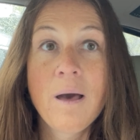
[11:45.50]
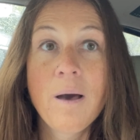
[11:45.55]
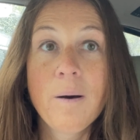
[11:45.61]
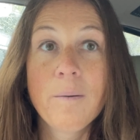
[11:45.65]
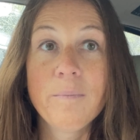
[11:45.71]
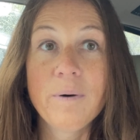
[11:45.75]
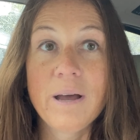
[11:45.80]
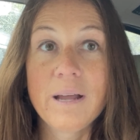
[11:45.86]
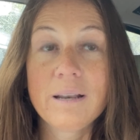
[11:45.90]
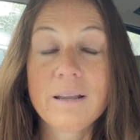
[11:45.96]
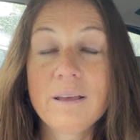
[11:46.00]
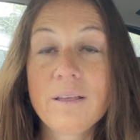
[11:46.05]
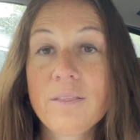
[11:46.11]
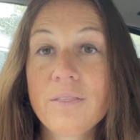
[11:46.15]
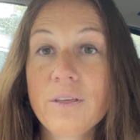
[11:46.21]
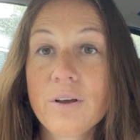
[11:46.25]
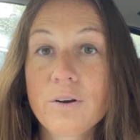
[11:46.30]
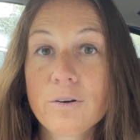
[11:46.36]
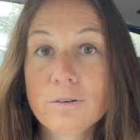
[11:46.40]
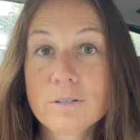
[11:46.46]
But
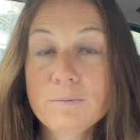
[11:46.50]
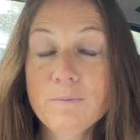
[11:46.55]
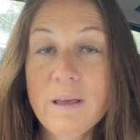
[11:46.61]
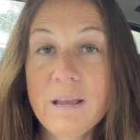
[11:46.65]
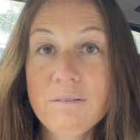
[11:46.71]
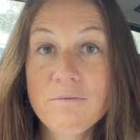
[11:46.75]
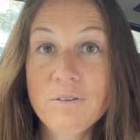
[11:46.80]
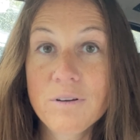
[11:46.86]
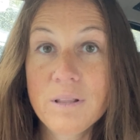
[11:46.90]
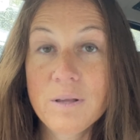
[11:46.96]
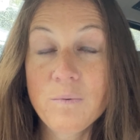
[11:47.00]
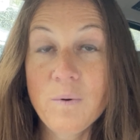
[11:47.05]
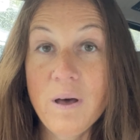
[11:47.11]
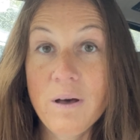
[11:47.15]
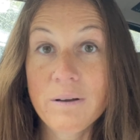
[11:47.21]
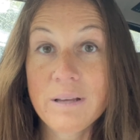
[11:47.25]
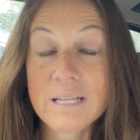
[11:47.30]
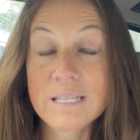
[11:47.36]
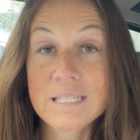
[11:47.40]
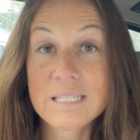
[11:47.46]
the girls played really well
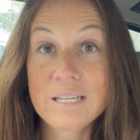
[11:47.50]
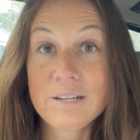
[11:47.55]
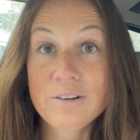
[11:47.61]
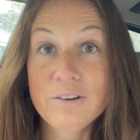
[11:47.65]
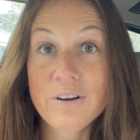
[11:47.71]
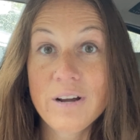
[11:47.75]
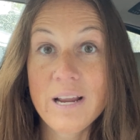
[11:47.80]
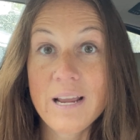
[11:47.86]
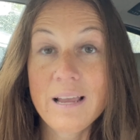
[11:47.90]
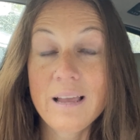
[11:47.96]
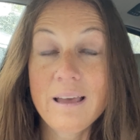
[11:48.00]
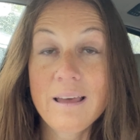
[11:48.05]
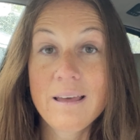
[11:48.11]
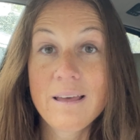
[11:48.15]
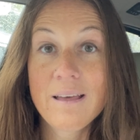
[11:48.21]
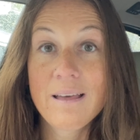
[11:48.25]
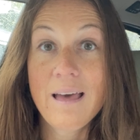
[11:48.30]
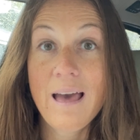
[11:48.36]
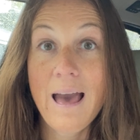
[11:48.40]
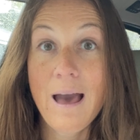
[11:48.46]
considering
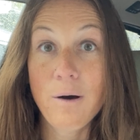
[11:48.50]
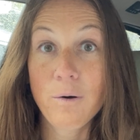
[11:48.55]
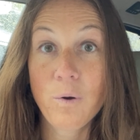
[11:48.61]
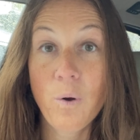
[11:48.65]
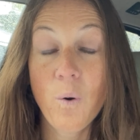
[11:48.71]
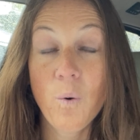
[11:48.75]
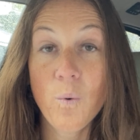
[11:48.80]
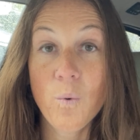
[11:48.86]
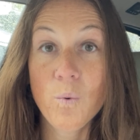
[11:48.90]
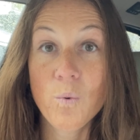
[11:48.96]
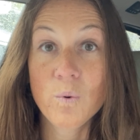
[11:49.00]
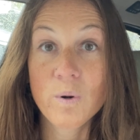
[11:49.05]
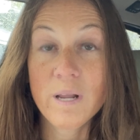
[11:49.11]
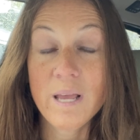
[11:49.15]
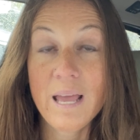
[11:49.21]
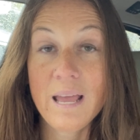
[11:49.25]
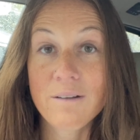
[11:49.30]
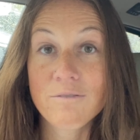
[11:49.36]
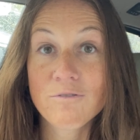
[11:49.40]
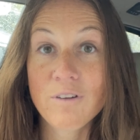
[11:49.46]
how cold
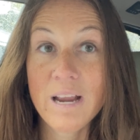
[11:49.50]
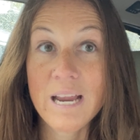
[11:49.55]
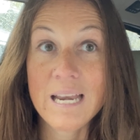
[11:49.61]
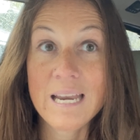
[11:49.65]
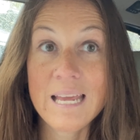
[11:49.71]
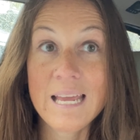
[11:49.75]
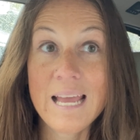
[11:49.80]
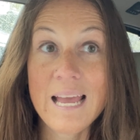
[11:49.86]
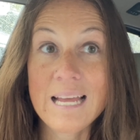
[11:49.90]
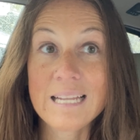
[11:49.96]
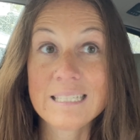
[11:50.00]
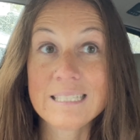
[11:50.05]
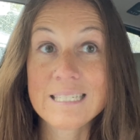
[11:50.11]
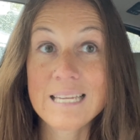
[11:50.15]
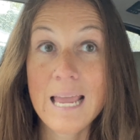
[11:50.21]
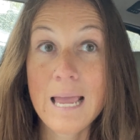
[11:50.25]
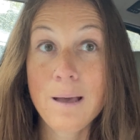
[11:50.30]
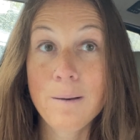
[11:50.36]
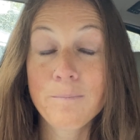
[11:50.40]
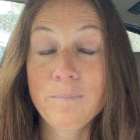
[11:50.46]
and rainy and
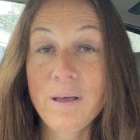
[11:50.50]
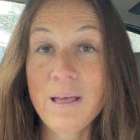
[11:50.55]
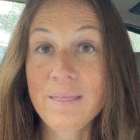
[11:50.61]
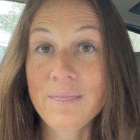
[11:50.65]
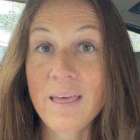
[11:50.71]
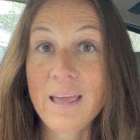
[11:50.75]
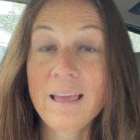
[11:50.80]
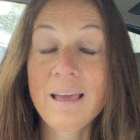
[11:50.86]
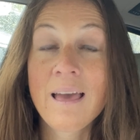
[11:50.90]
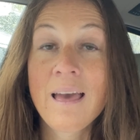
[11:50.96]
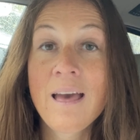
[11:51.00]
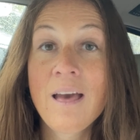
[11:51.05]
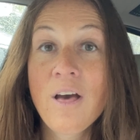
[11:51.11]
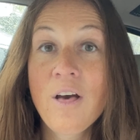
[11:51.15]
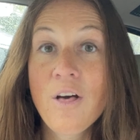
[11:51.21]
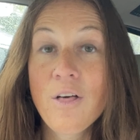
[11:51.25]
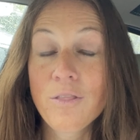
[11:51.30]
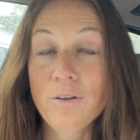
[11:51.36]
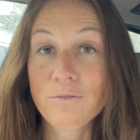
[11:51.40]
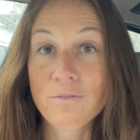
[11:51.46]
damp, and like
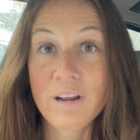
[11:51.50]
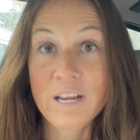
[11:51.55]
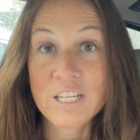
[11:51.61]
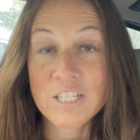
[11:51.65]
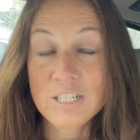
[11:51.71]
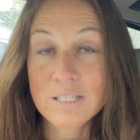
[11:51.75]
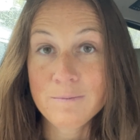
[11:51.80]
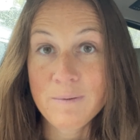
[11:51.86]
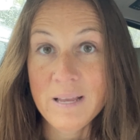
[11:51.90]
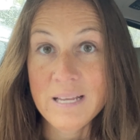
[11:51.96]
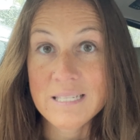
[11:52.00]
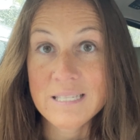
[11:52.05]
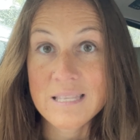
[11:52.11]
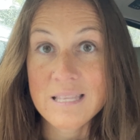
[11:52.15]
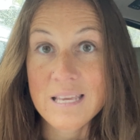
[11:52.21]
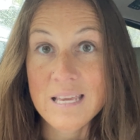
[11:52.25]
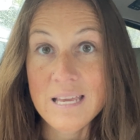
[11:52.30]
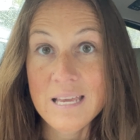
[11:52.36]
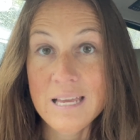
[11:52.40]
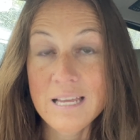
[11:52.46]
the rain just makes
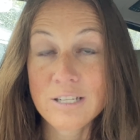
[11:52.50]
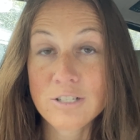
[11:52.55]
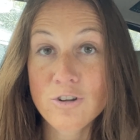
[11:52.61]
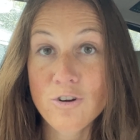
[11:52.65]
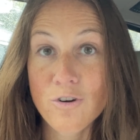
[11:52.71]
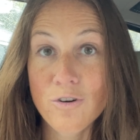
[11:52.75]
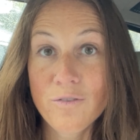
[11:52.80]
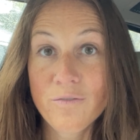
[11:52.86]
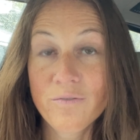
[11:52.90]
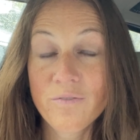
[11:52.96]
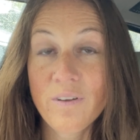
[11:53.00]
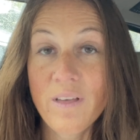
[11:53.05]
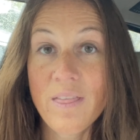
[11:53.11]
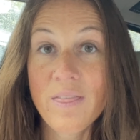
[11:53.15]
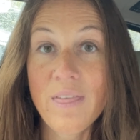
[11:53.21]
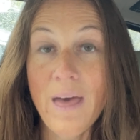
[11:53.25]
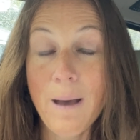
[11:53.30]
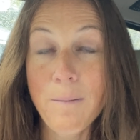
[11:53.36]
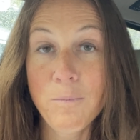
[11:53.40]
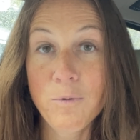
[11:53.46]
the turf
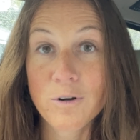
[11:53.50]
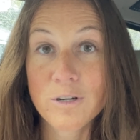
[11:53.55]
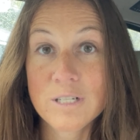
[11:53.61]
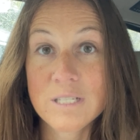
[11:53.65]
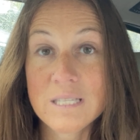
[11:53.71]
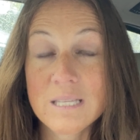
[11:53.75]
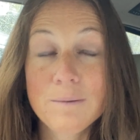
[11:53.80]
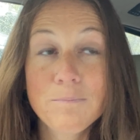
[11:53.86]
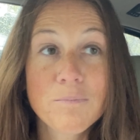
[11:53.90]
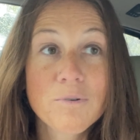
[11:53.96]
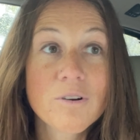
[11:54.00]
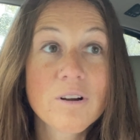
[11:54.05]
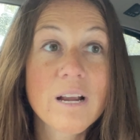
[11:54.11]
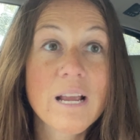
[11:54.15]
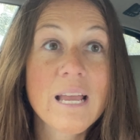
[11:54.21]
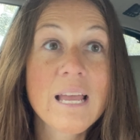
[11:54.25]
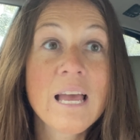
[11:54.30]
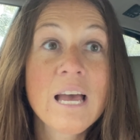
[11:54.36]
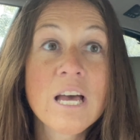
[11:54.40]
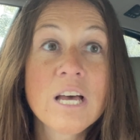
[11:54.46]
that more
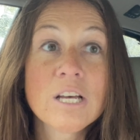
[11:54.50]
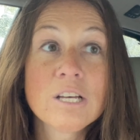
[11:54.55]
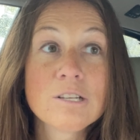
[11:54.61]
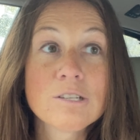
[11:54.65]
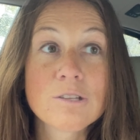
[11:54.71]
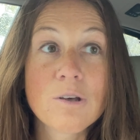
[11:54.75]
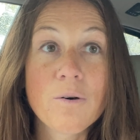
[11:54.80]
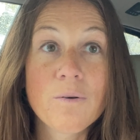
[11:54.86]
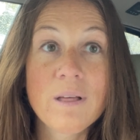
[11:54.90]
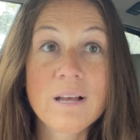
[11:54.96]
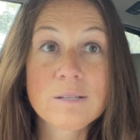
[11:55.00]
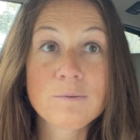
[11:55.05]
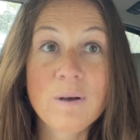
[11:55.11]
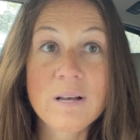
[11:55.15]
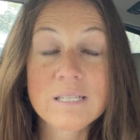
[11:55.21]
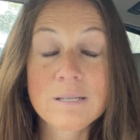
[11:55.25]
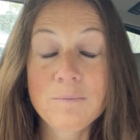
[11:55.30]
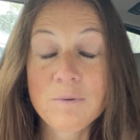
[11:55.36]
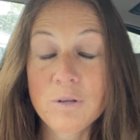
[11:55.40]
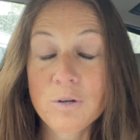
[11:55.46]
slippery. So that's why
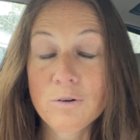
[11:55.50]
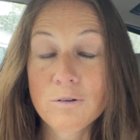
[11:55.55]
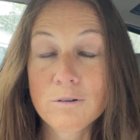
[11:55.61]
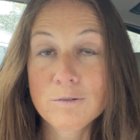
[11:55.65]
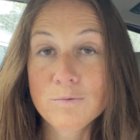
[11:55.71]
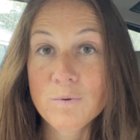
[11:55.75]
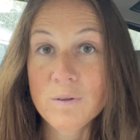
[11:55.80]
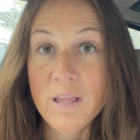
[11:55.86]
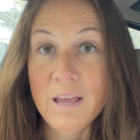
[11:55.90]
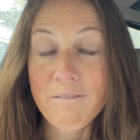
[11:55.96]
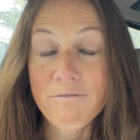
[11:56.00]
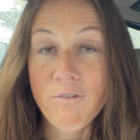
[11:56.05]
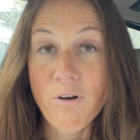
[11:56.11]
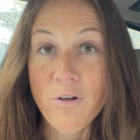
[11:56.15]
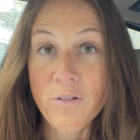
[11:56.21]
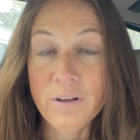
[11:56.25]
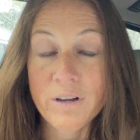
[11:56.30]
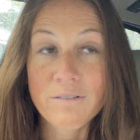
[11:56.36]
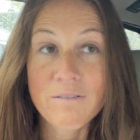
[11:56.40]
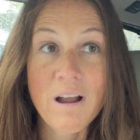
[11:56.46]
some of the girls were like
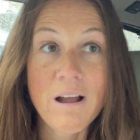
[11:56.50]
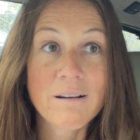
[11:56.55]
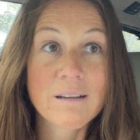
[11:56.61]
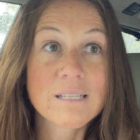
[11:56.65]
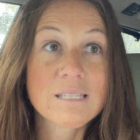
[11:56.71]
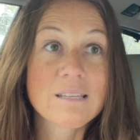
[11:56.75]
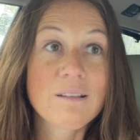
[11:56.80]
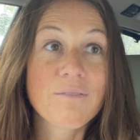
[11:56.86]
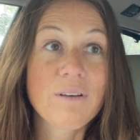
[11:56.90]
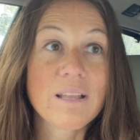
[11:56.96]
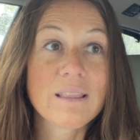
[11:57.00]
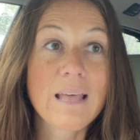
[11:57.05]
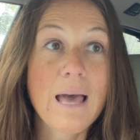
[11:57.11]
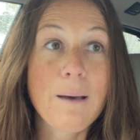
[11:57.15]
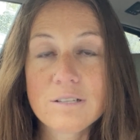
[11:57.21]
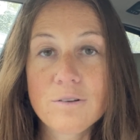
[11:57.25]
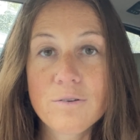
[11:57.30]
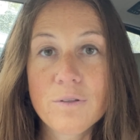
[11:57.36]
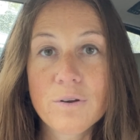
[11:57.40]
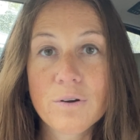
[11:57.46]
falling around and stuff like that.
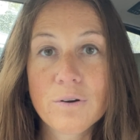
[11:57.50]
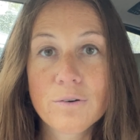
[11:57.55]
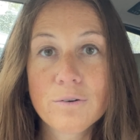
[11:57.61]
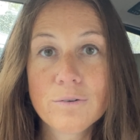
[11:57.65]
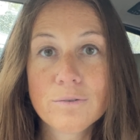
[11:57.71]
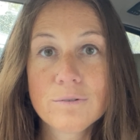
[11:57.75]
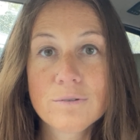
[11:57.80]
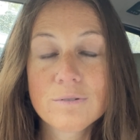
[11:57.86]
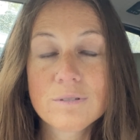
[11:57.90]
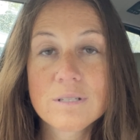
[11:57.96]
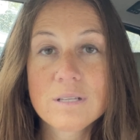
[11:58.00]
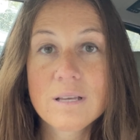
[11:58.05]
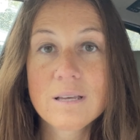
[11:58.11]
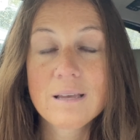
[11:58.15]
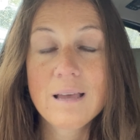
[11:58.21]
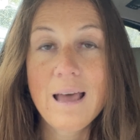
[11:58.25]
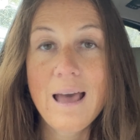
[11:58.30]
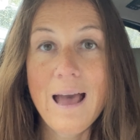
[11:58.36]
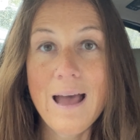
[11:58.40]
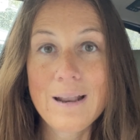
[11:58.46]
But the girls
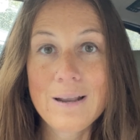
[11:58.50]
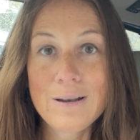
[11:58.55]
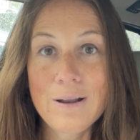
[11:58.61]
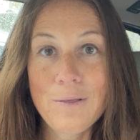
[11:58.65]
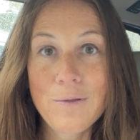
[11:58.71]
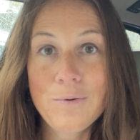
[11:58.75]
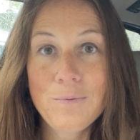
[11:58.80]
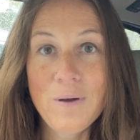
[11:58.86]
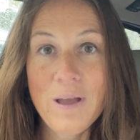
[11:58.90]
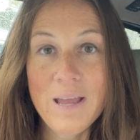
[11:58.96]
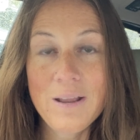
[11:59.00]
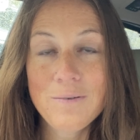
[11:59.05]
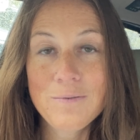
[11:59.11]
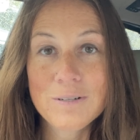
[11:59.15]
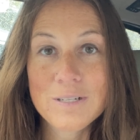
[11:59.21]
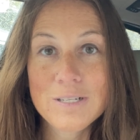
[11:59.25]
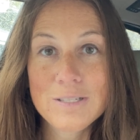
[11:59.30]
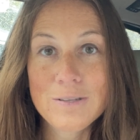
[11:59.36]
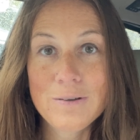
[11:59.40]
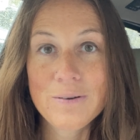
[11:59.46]
had another win,
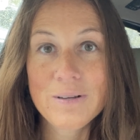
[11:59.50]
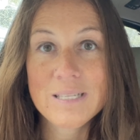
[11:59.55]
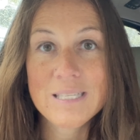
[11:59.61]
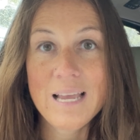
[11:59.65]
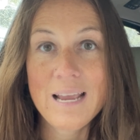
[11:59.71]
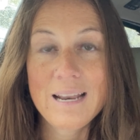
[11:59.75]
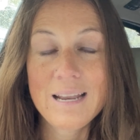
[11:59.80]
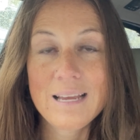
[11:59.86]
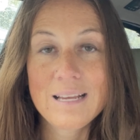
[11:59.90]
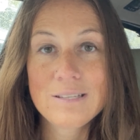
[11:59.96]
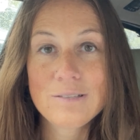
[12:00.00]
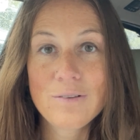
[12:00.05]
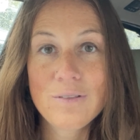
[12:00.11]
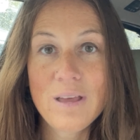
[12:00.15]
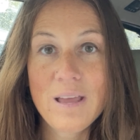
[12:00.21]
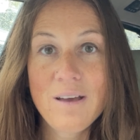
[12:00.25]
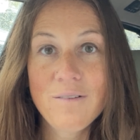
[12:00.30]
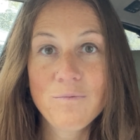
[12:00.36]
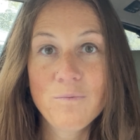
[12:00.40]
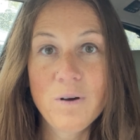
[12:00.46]
which is so exciting. So they
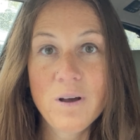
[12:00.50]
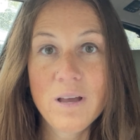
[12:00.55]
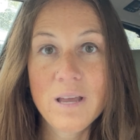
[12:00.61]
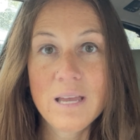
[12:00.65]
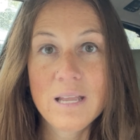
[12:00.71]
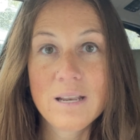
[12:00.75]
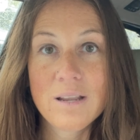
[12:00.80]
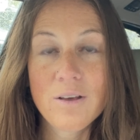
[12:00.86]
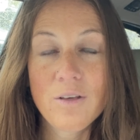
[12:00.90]
have won